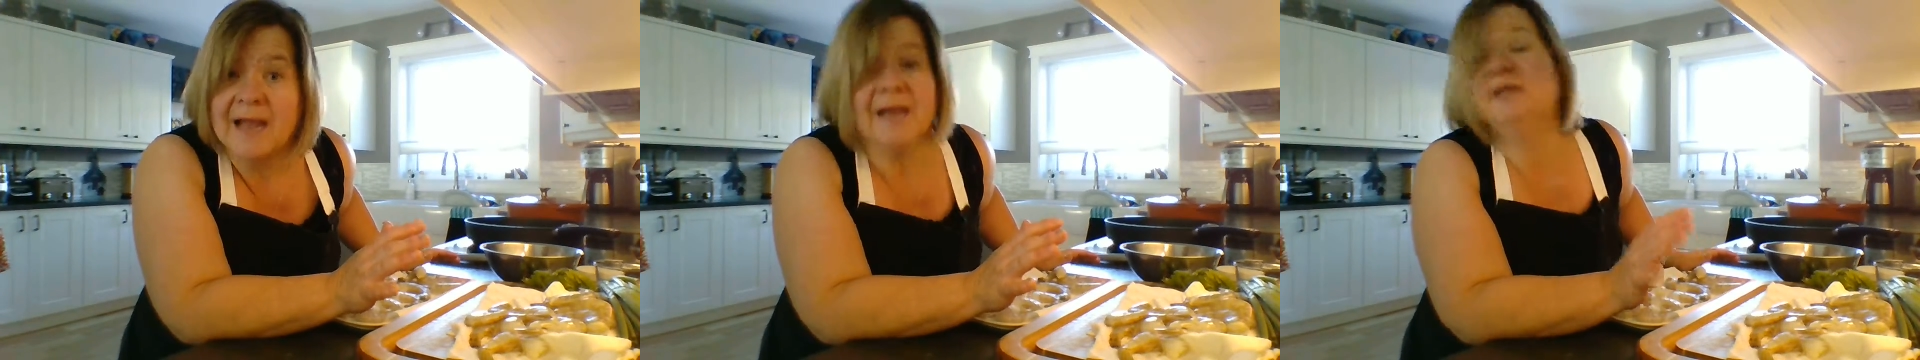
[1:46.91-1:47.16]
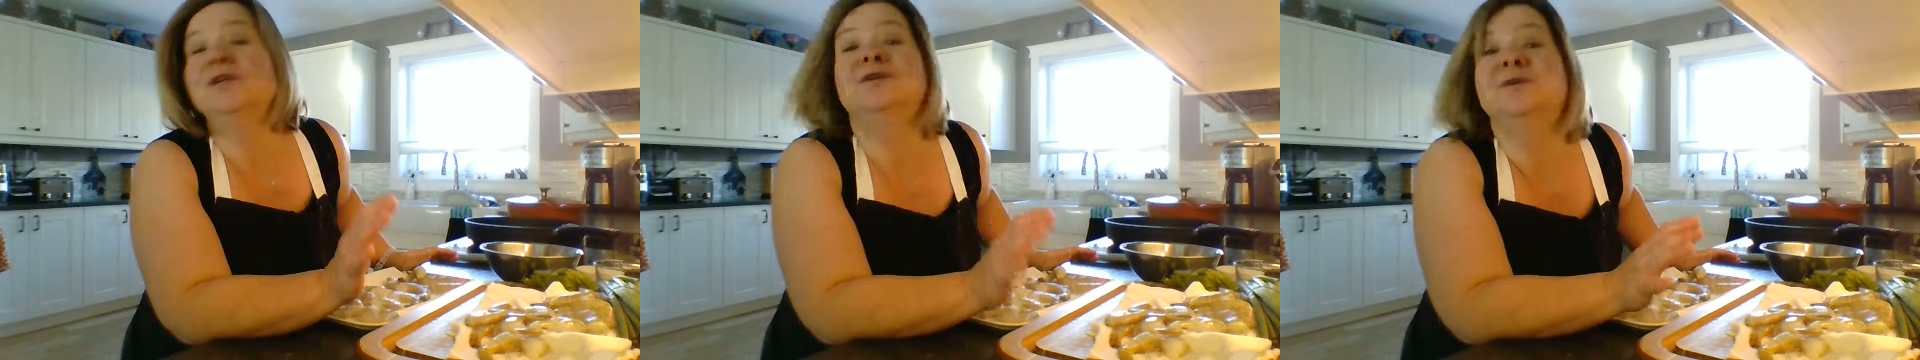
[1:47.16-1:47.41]

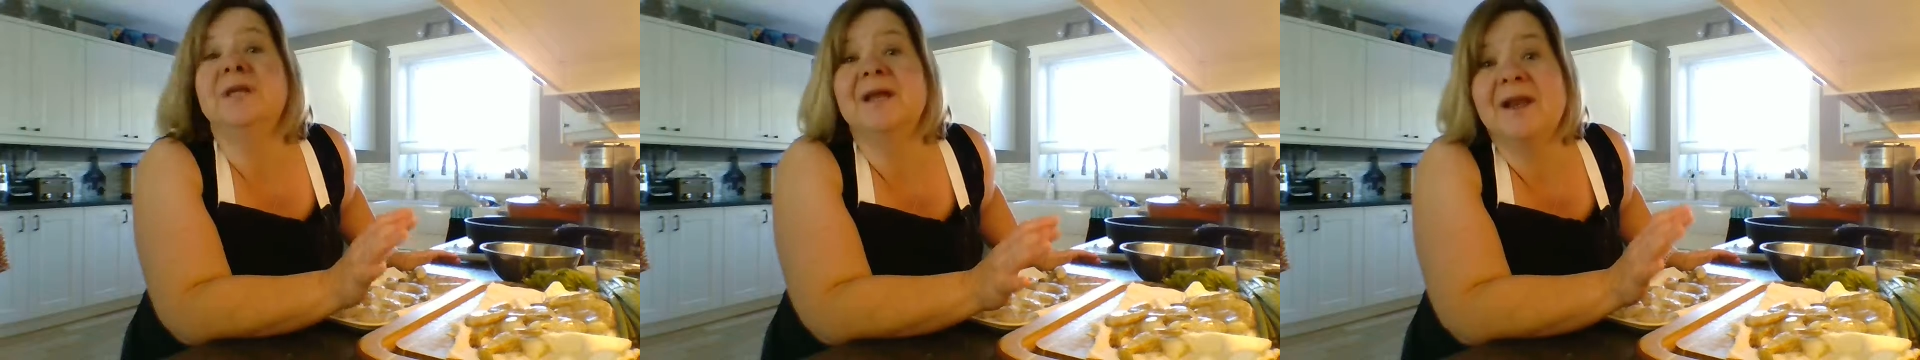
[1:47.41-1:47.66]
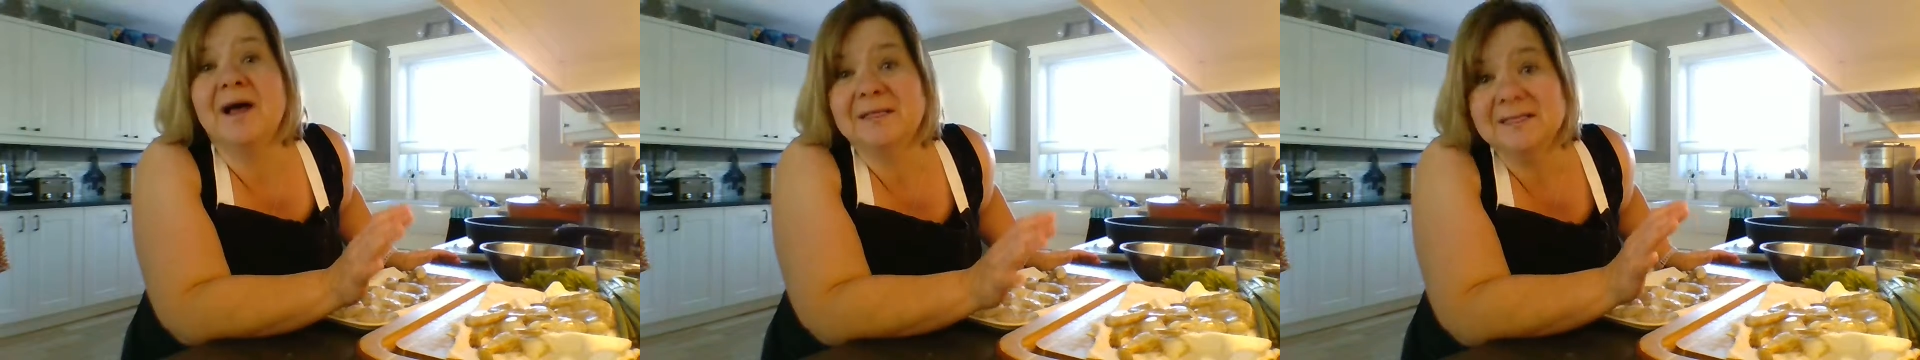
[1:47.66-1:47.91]
and use a
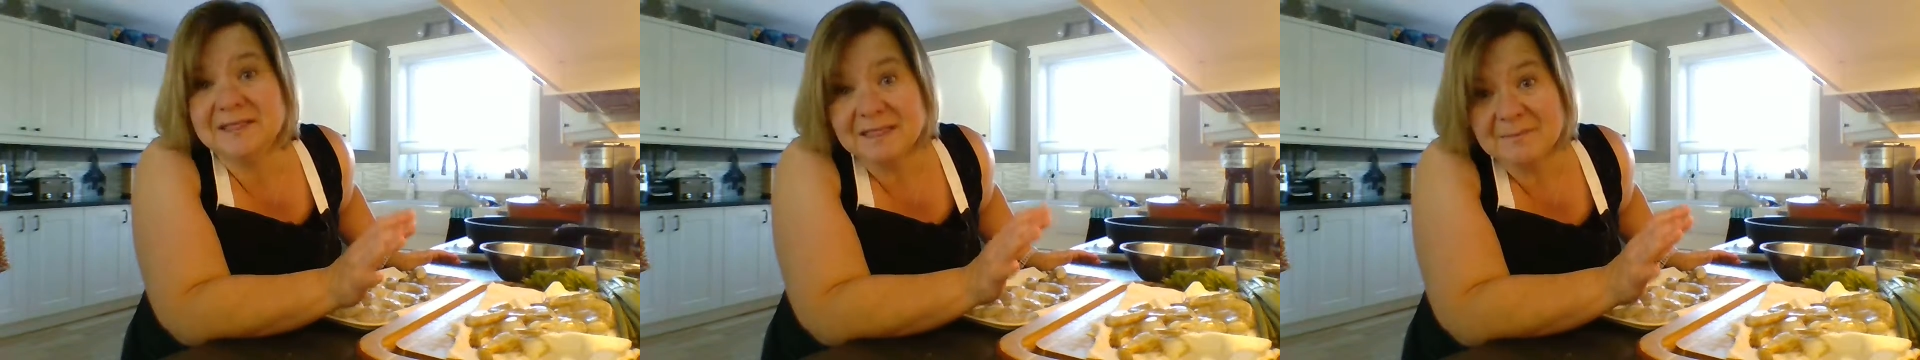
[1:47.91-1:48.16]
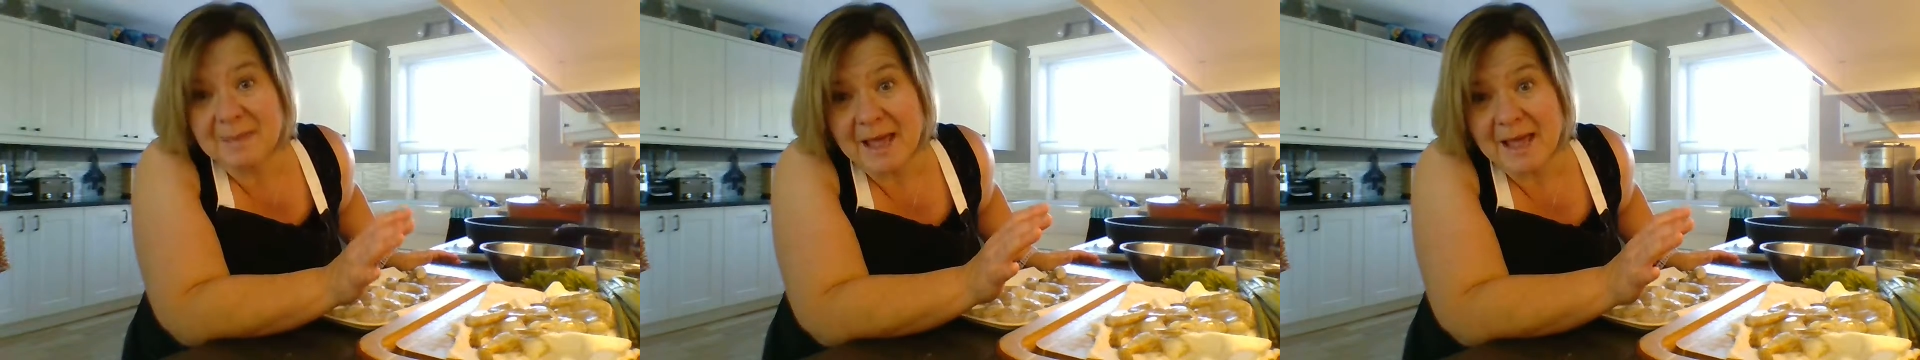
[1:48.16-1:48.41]

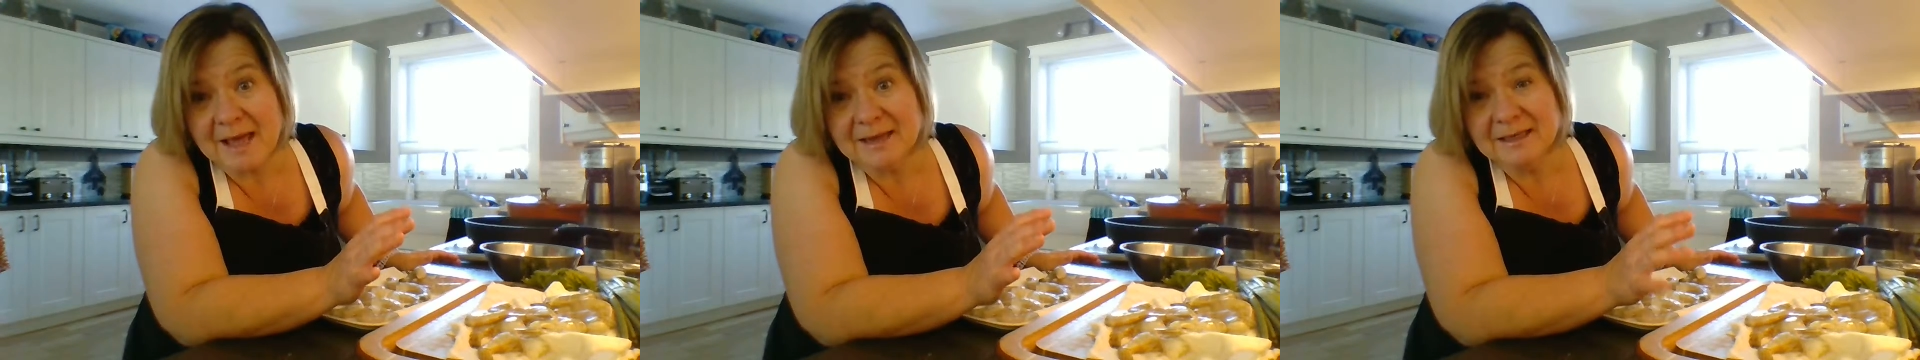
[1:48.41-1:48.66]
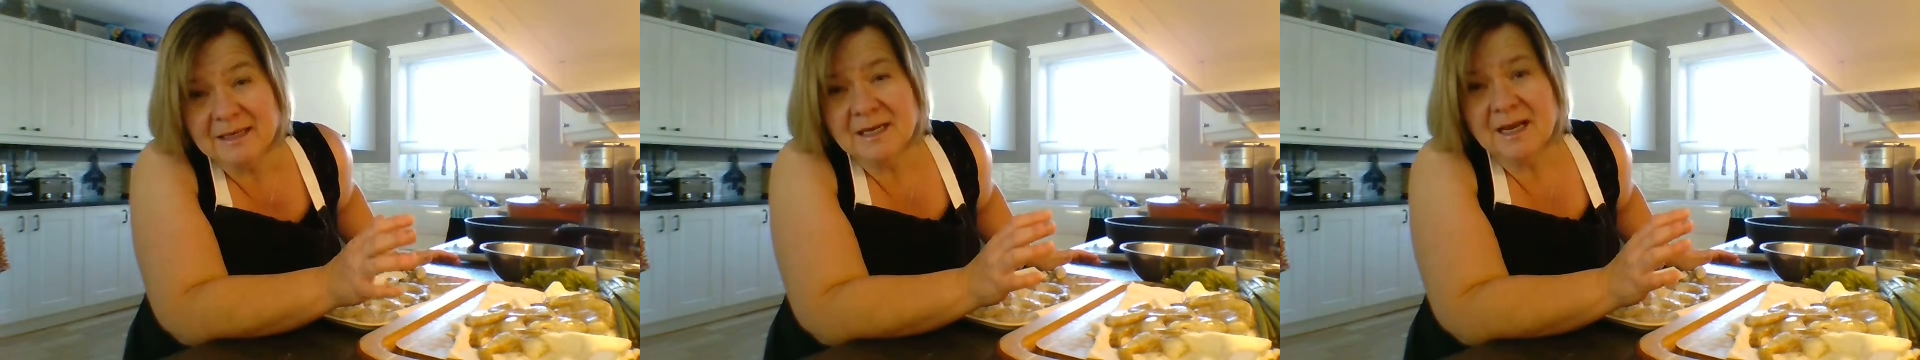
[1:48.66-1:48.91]
non-stick pan.